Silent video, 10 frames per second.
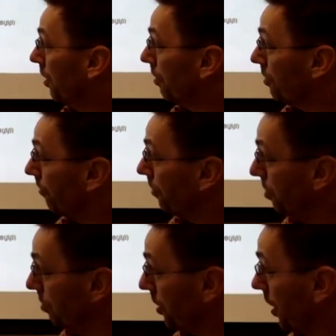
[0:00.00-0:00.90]
There's a
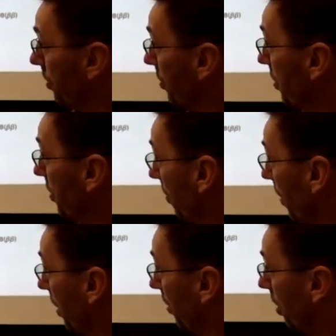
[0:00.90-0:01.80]
few sections that are
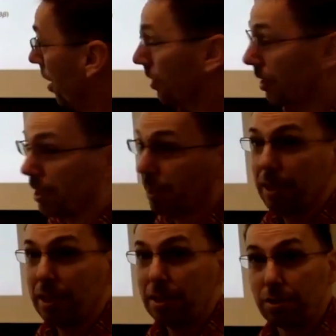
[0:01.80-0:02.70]
kind of locked in,
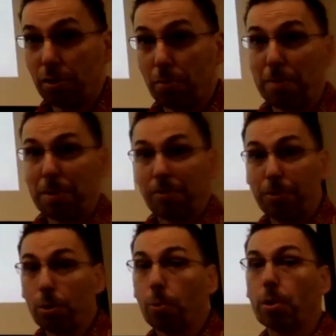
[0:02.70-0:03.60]
so there may be a
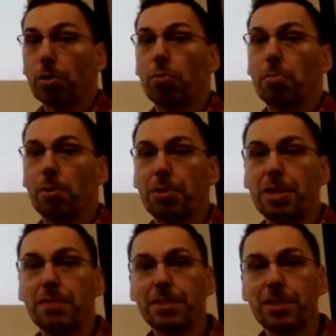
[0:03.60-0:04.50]
few critical
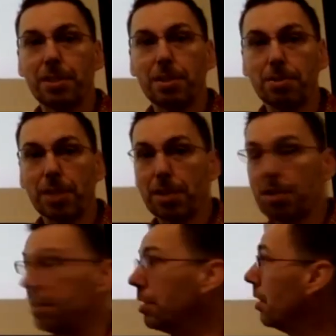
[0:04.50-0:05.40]
motifs in those sections.